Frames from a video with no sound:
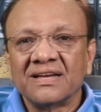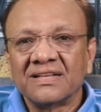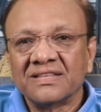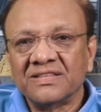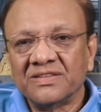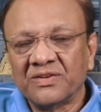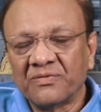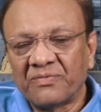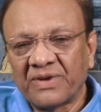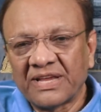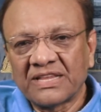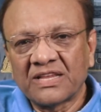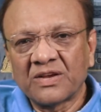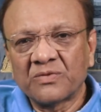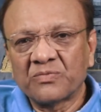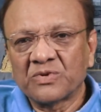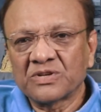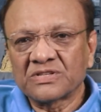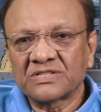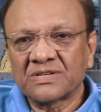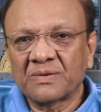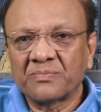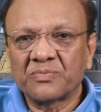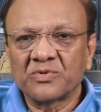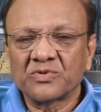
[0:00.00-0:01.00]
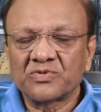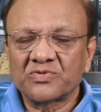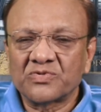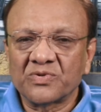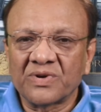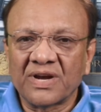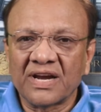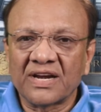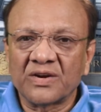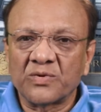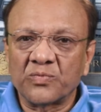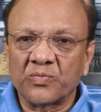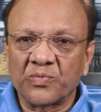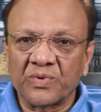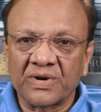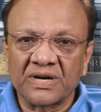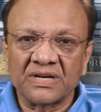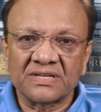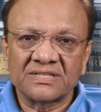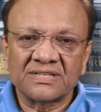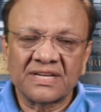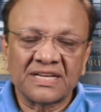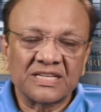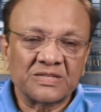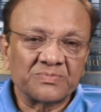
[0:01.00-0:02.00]
The weather was supposed to get
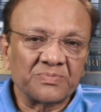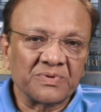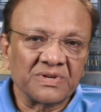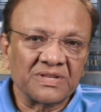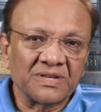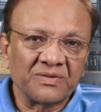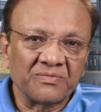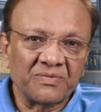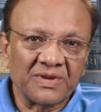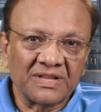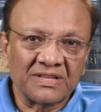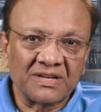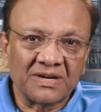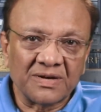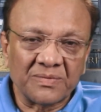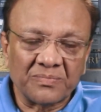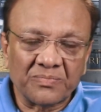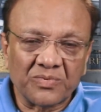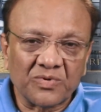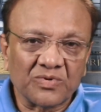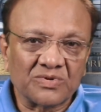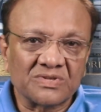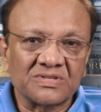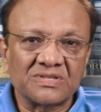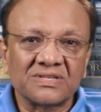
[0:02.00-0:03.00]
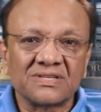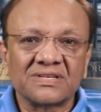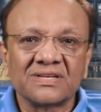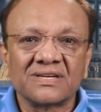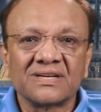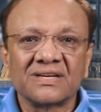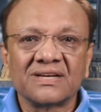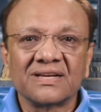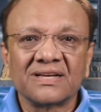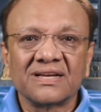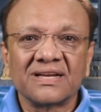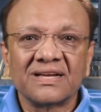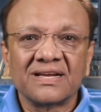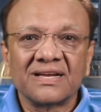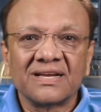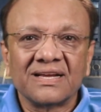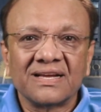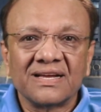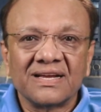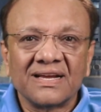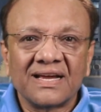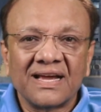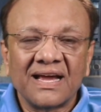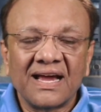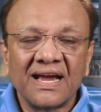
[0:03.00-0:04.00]
worse as per the weather reports.
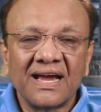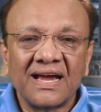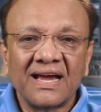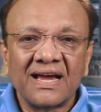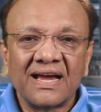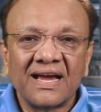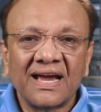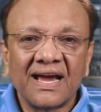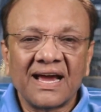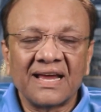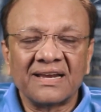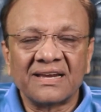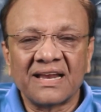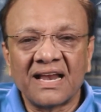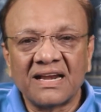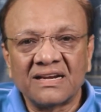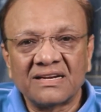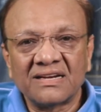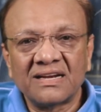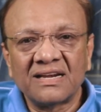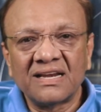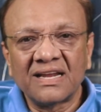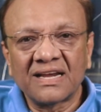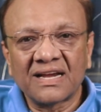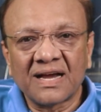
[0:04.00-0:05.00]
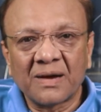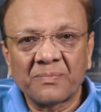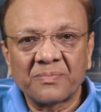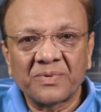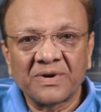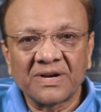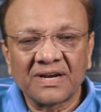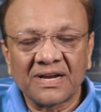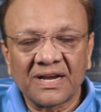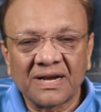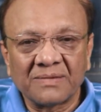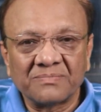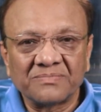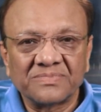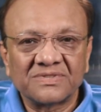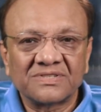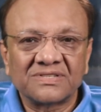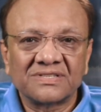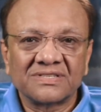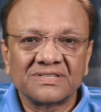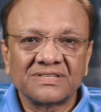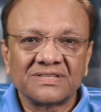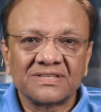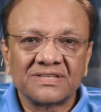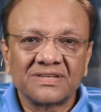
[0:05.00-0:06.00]
An elderly couple
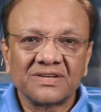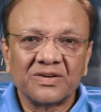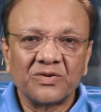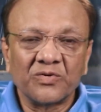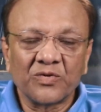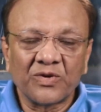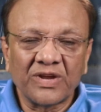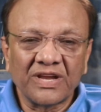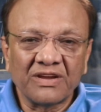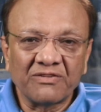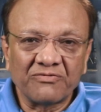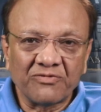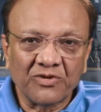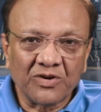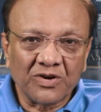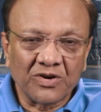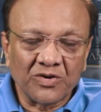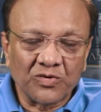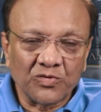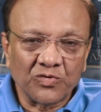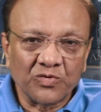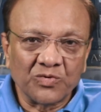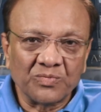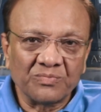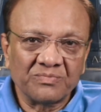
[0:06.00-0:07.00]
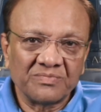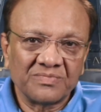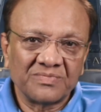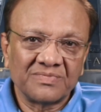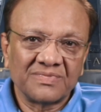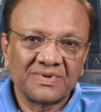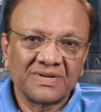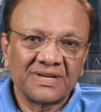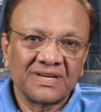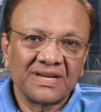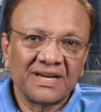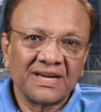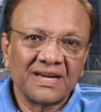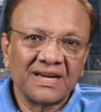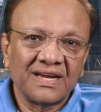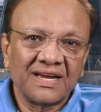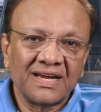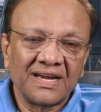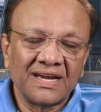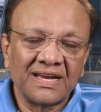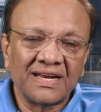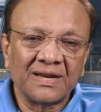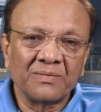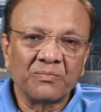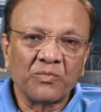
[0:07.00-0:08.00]
comes looking for a room
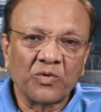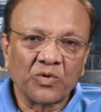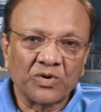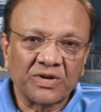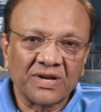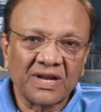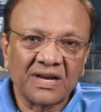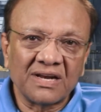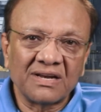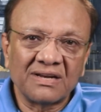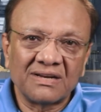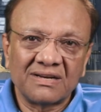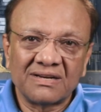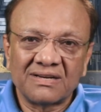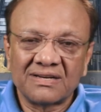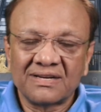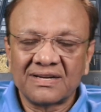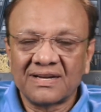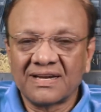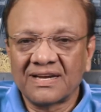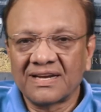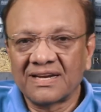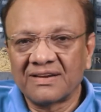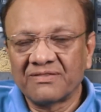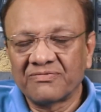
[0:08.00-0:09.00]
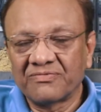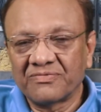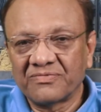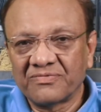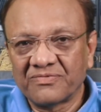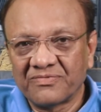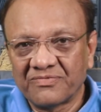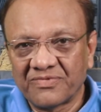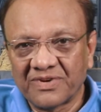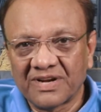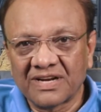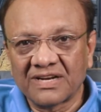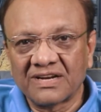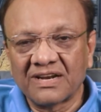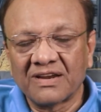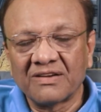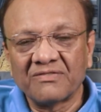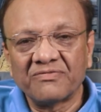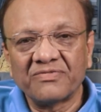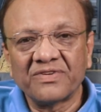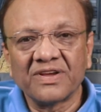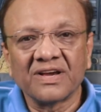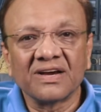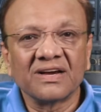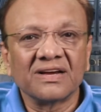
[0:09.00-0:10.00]
in a motel in
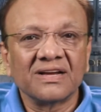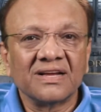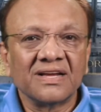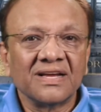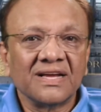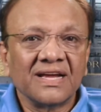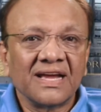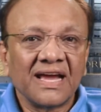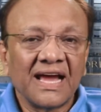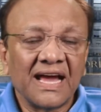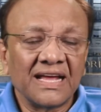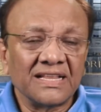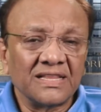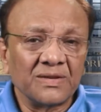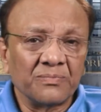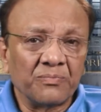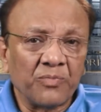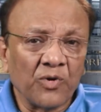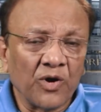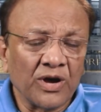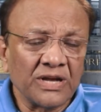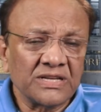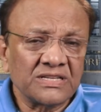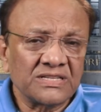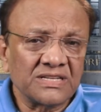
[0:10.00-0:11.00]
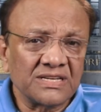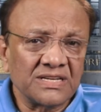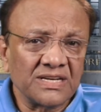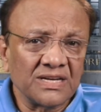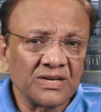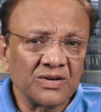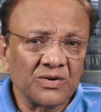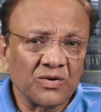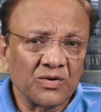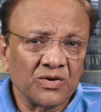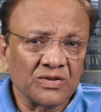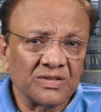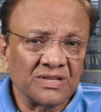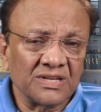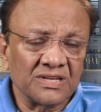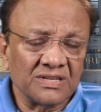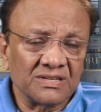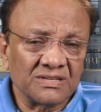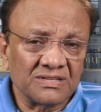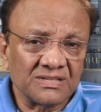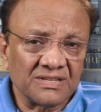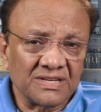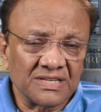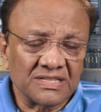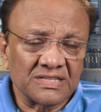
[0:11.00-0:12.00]
Philadelphia, and the boy sitting on the
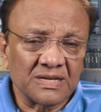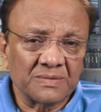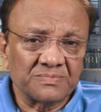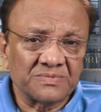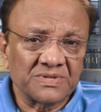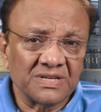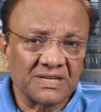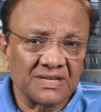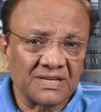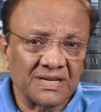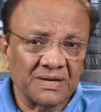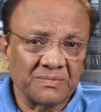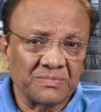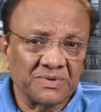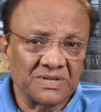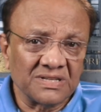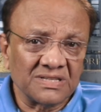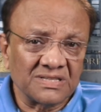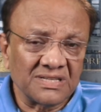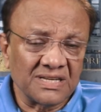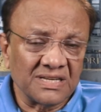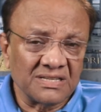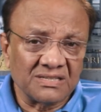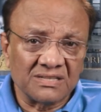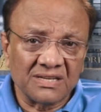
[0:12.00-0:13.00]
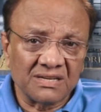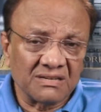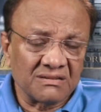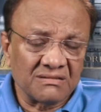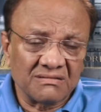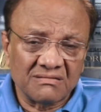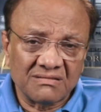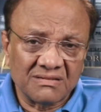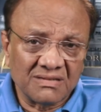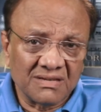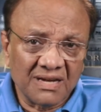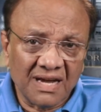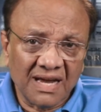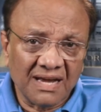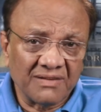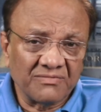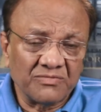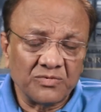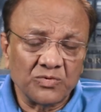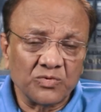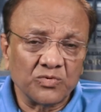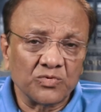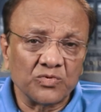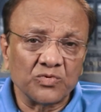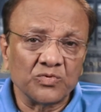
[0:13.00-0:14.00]
reception table says that I have
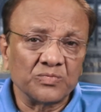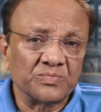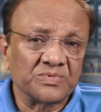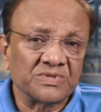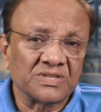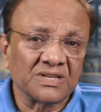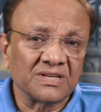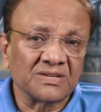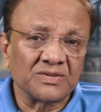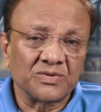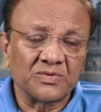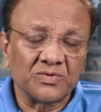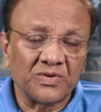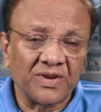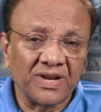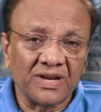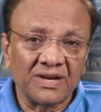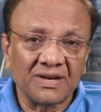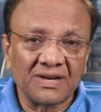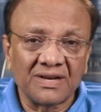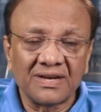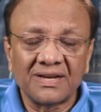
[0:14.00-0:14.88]
no room, sir, today.